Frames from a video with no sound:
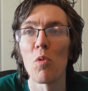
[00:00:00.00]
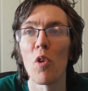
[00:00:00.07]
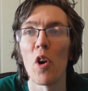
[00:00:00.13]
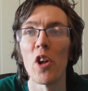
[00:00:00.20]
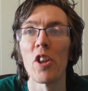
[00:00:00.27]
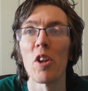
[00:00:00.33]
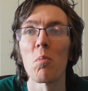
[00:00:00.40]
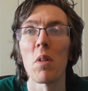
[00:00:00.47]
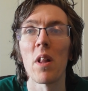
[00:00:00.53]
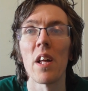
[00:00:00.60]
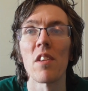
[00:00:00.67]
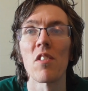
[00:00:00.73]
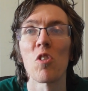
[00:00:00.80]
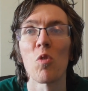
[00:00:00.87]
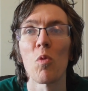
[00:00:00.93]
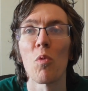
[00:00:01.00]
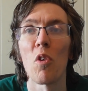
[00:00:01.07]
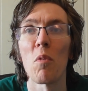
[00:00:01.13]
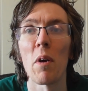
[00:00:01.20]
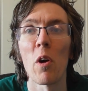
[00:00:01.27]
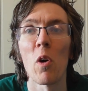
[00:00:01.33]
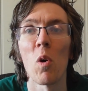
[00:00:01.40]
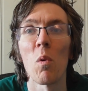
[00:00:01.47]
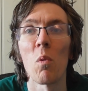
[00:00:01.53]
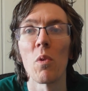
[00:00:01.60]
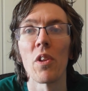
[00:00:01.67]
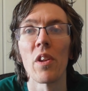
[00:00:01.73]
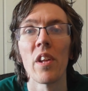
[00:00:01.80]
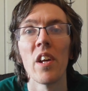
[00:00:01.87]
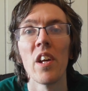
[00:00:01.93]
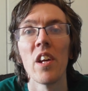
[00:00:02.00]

find a place for my own